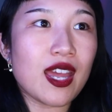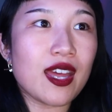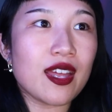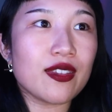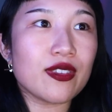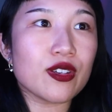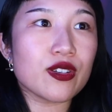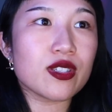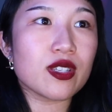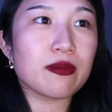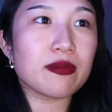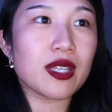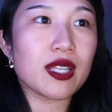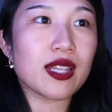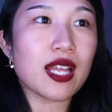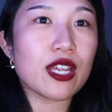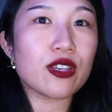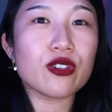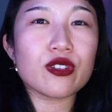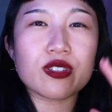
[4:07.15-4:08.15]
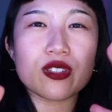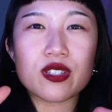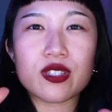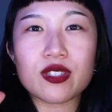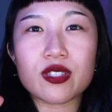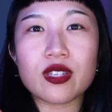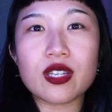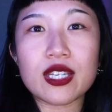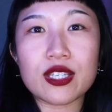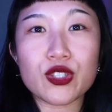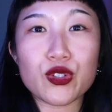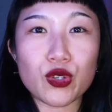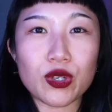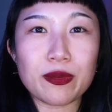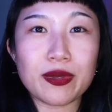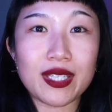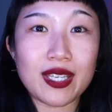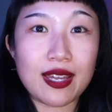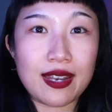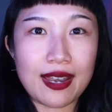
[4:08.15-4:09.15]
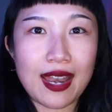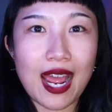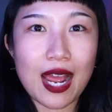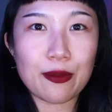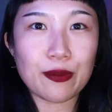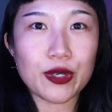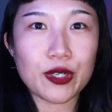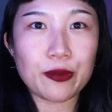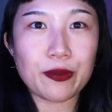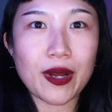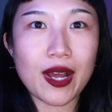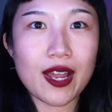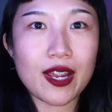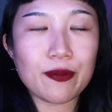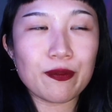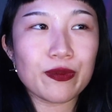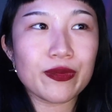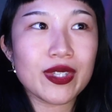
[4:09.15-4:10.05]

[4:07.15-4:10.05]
and there's something that you're just extremely enamored by.